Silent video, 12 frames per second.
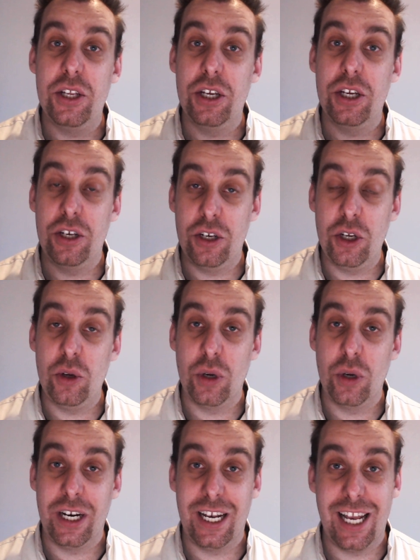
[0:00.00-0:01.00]
new and
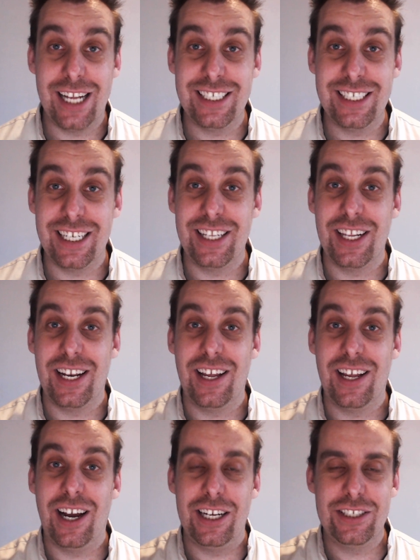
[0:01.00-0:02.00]
letting in the
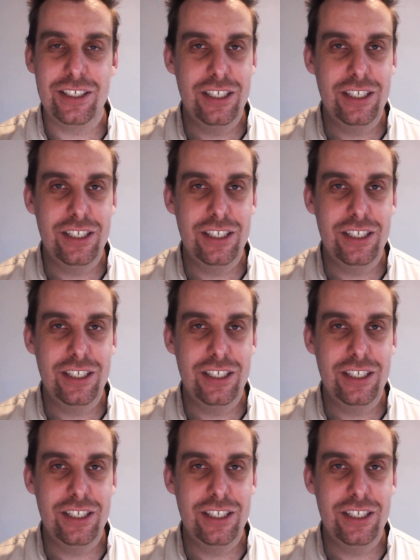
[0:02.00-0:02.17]
light,